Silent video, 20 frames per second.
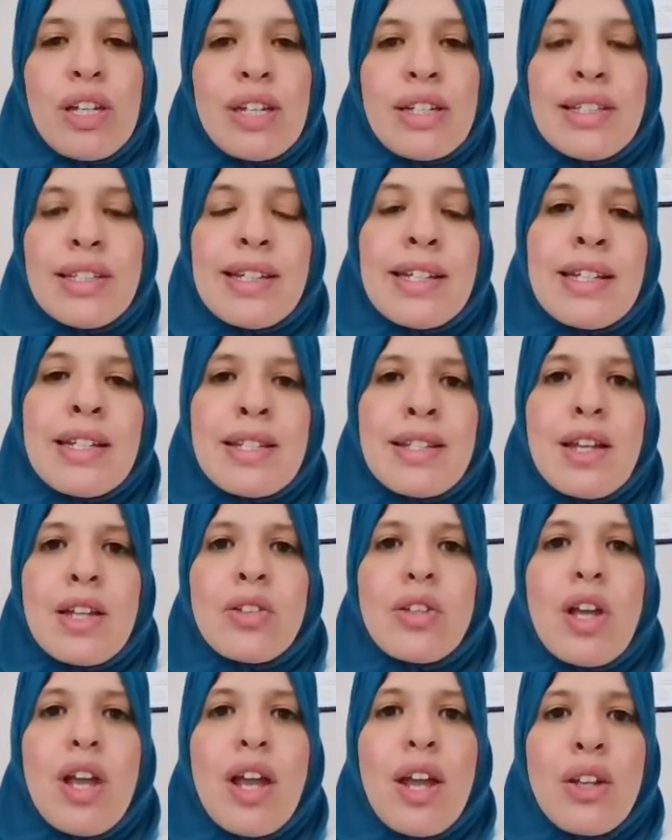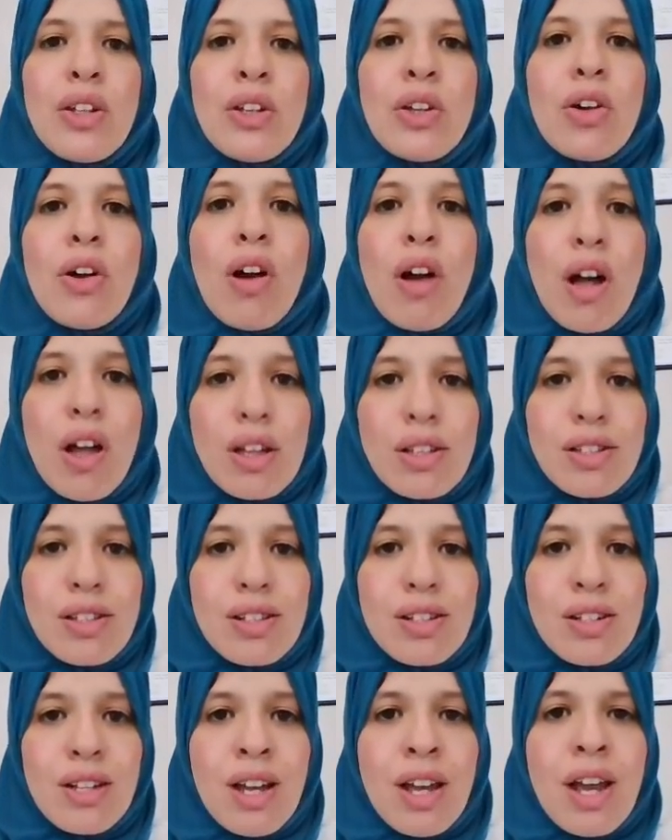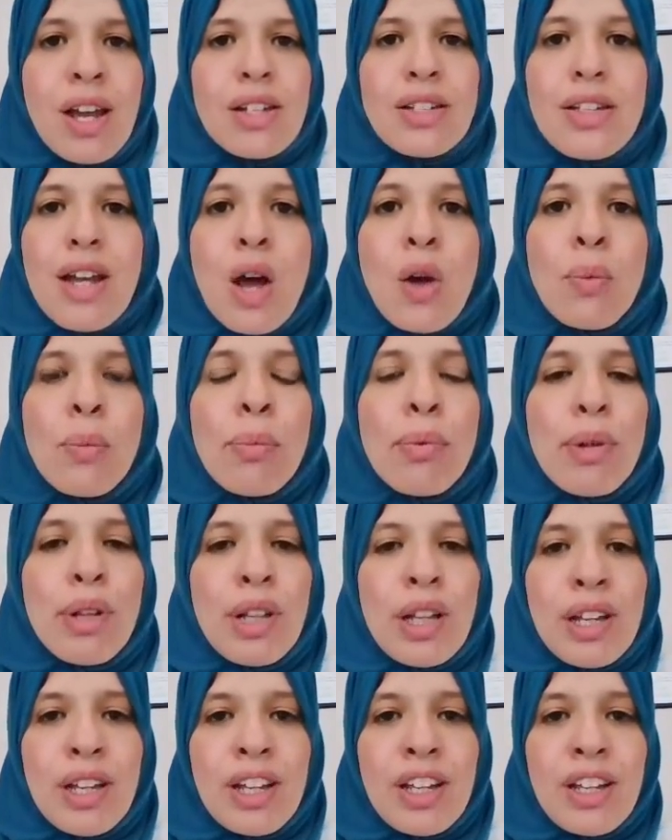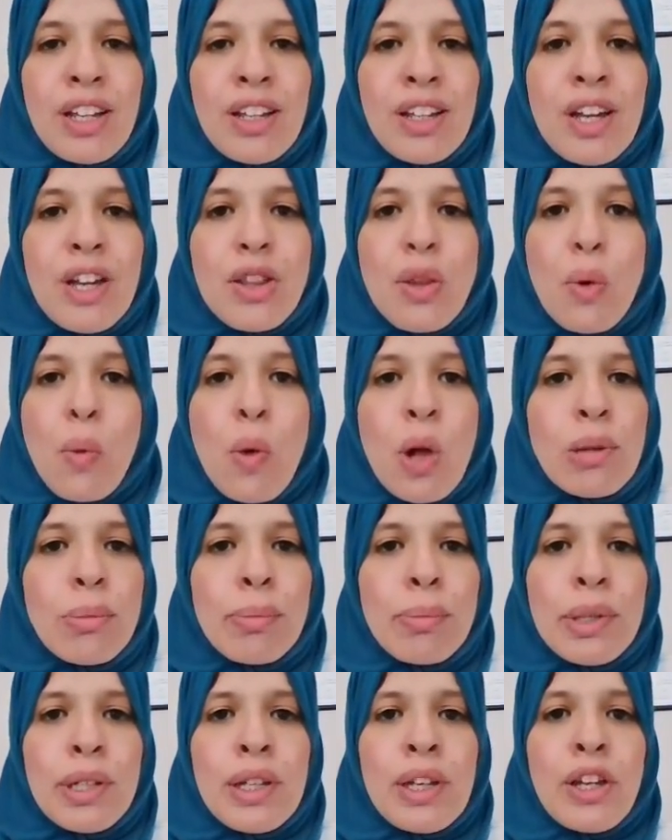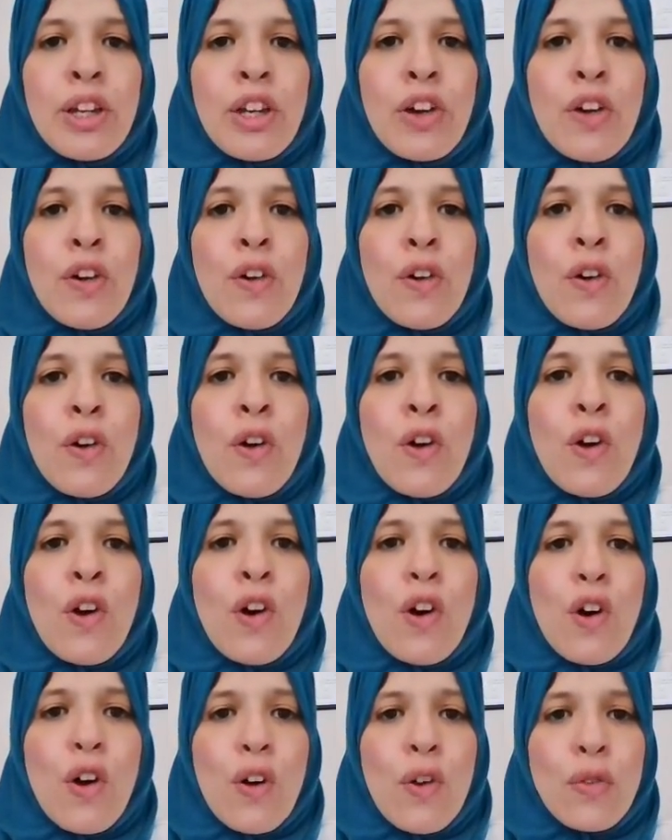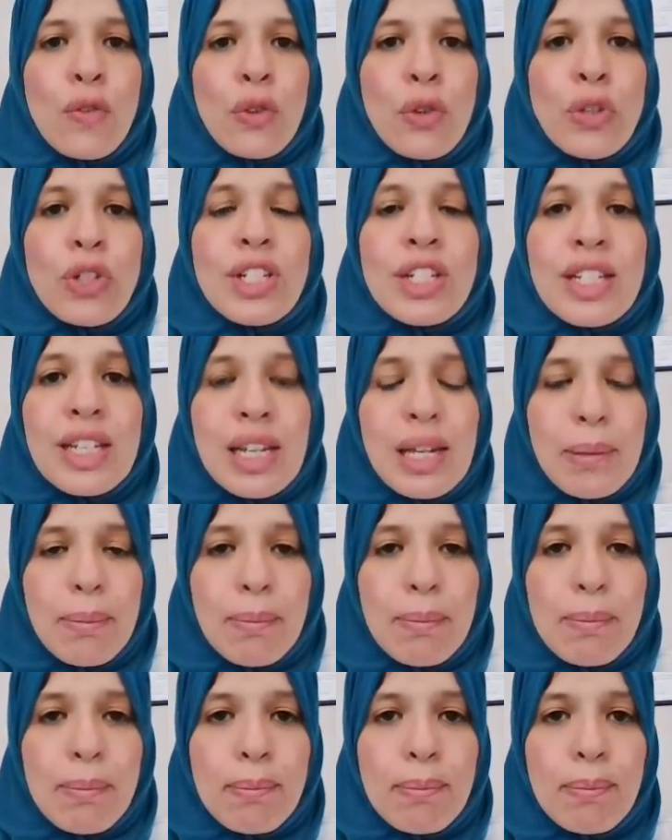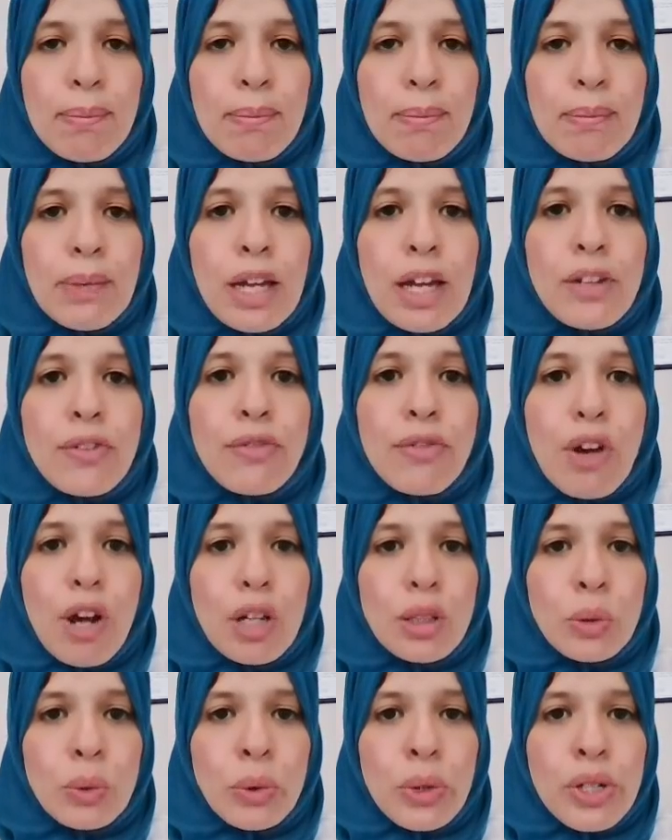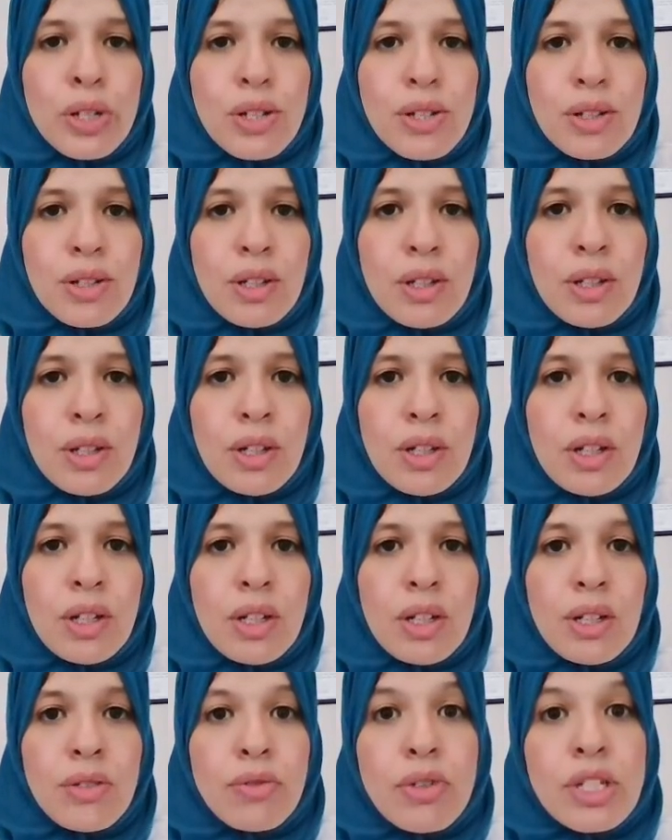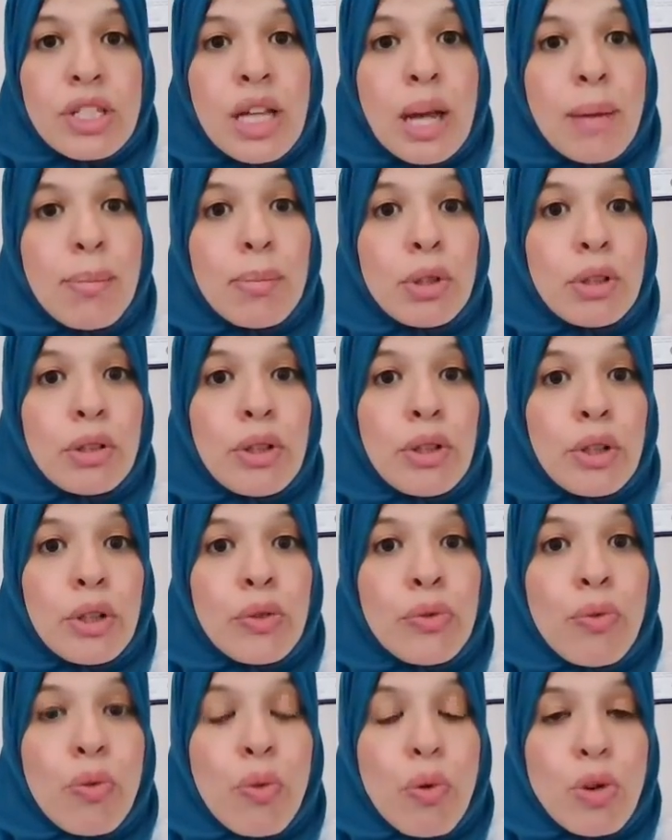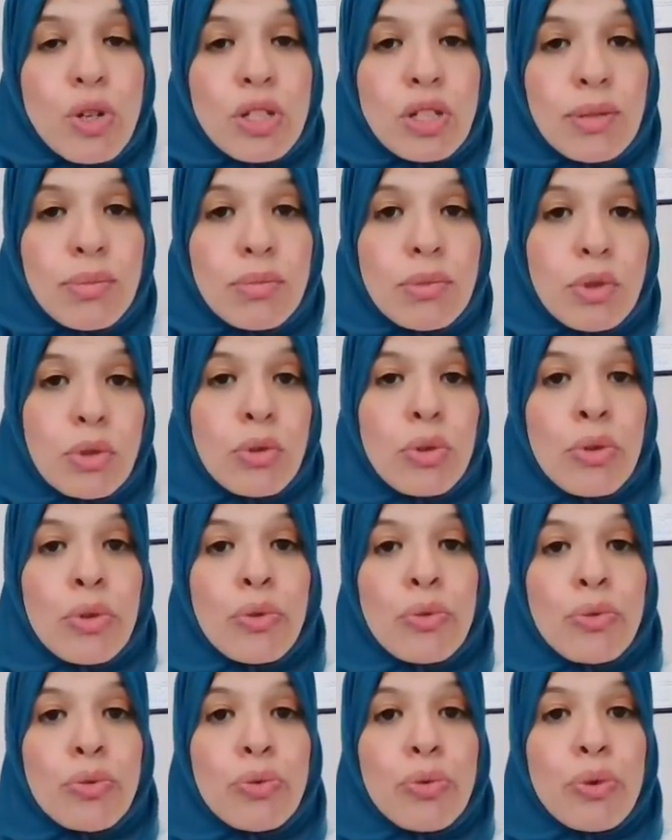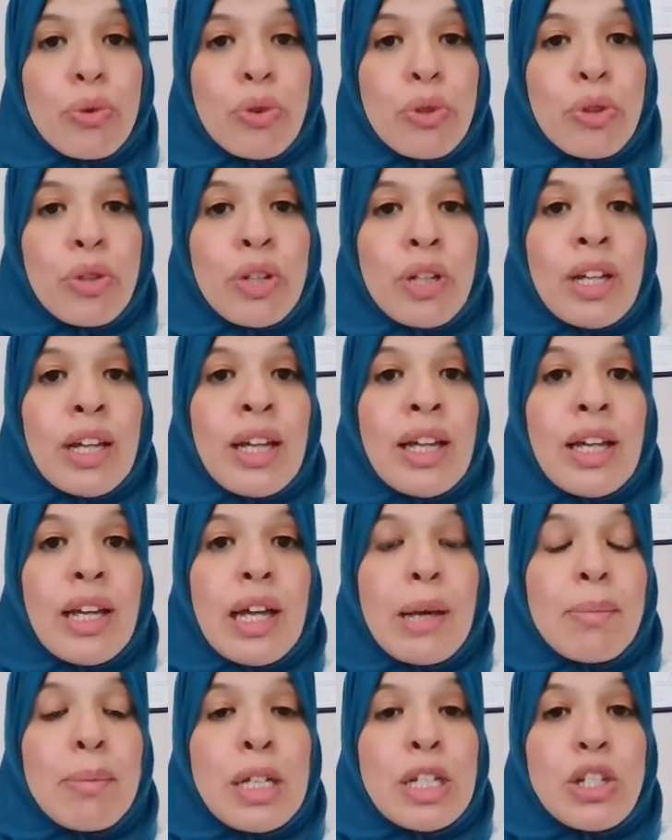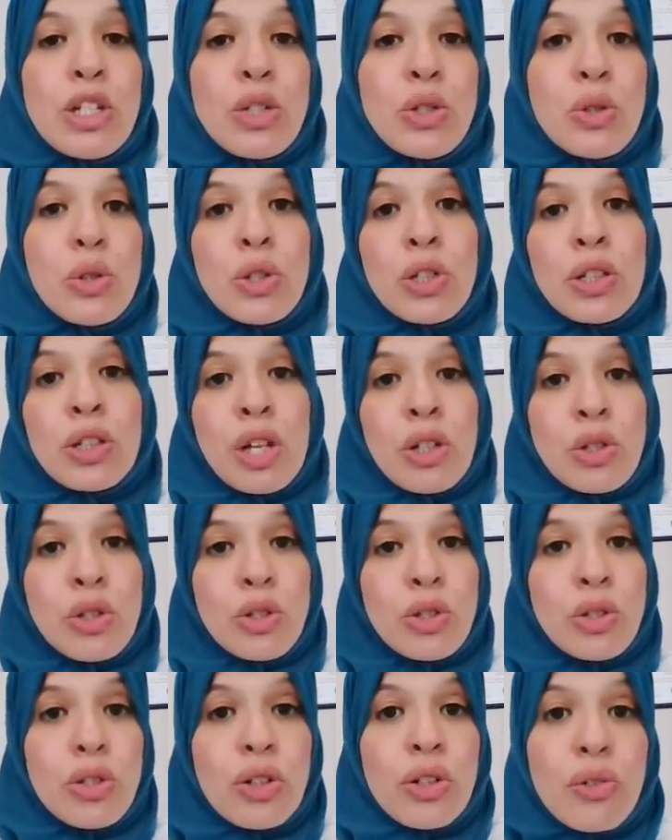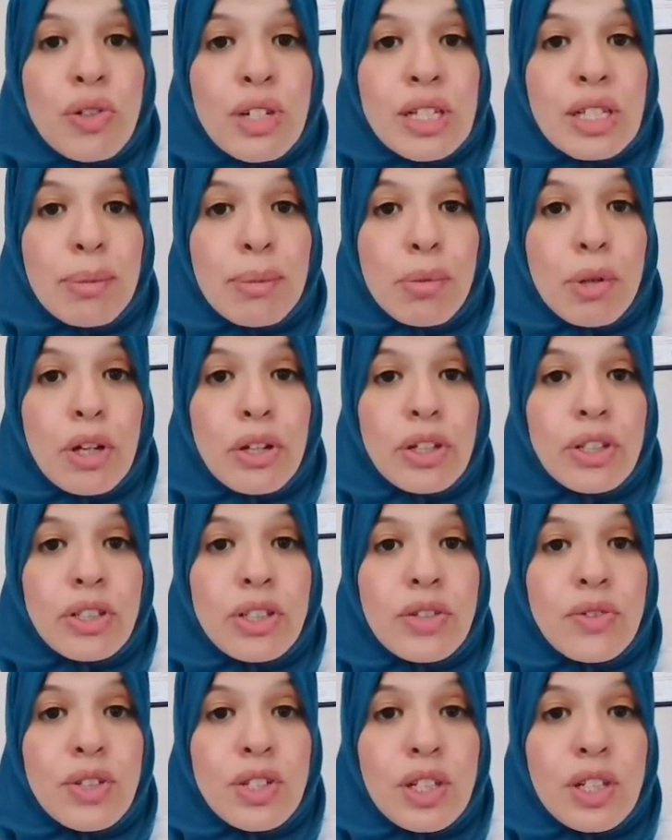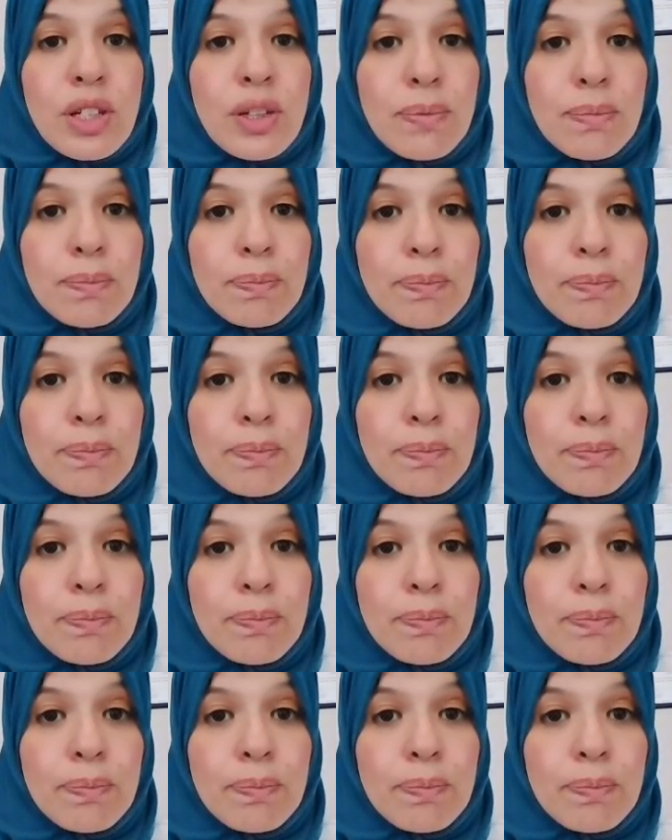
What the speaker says: and chaos at any cost. Downplay the well-being of your team and followers. For example, you can force them to go for a meeting during lunch to increase the productivity.